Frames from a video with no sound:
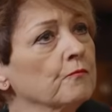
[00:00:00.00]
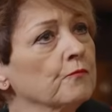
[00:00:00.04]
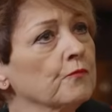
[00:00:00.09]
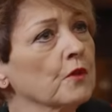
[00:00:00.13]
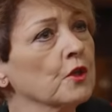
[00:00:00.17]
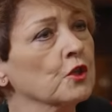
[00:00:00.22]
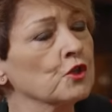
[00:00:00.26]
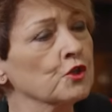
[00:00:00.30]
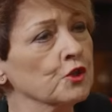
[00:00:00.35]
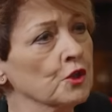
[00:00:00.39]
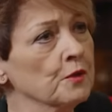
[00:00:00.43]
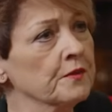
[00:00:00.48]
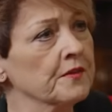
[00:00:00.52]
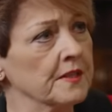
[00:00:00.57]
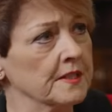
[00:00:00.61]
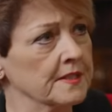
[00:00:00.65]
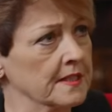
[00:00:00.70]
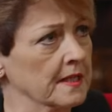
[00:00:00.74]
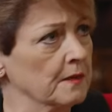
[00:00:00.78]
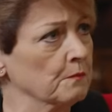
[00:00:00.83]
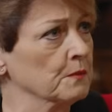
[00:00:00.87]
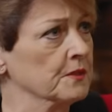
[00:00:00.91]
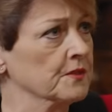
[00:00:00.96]
The truth
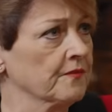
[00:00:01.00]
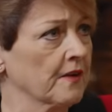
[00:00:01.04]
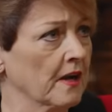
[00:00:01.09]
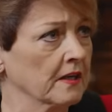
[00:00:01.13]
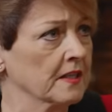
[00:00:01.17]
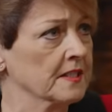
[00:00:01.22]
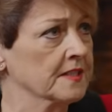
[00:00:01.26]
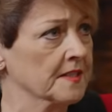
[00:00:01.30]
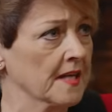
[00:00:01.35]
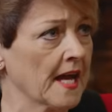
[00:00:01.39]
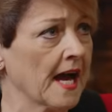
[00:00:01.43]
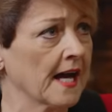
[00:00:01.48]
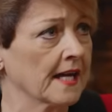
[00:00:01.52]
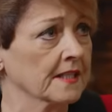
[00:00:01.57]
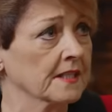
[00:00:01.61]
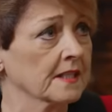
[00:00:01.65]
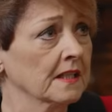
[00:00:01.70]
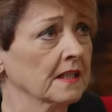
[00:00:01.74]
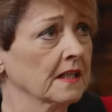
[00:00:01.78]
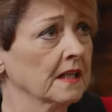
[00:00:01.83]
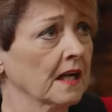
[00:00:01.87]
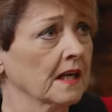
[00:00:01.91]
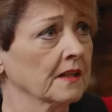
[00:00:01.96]
is, it was very sad,
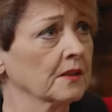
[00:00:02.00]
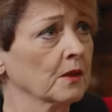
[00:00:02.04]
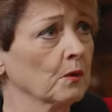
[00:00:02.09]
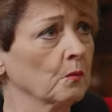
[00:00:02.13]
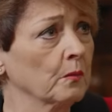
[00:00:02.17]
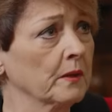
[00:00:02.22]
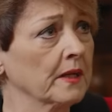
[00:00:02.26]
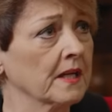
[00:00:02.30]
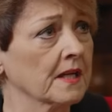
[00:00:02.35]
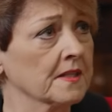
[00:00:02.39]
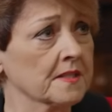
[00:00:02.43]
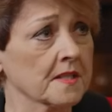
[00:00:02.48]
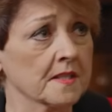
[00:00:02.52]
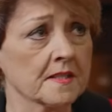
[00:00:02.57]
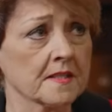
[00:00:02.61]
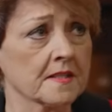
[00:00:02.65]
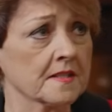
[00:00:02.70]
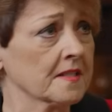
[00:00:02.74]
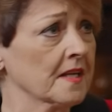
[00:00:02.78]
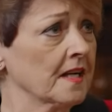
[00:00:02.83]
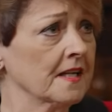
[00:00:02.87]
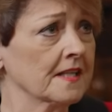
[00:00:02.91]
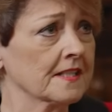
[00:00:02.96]
and that we as a
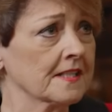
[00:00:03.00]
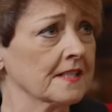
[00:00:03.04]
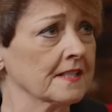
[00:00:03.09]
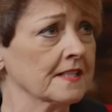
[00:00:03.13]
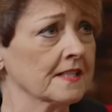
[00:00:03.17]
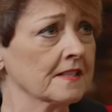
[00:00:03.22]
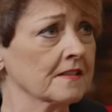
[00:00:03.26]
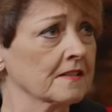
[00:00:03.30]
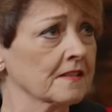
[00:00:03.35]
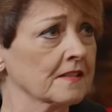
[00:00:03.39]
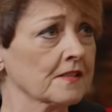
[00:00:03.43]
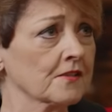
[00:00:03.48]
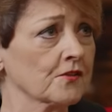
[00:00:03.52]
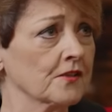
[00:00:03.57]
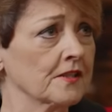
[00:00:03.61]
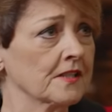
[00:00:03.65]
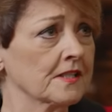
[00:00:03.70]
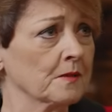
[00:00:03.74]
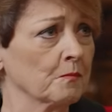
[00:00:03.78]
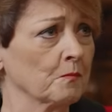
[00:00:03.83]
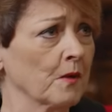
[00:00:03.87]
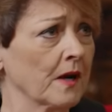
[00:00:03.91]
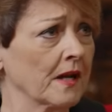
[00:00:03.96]
society didn't
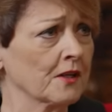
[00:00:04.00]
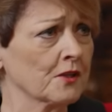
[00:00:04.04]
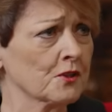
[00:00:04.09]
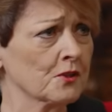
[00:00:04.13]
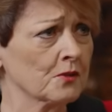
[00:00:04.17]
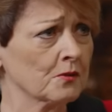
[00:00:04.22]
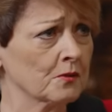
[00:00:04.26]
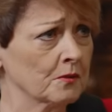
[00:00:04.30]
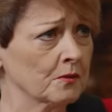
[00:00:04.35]
treat him well at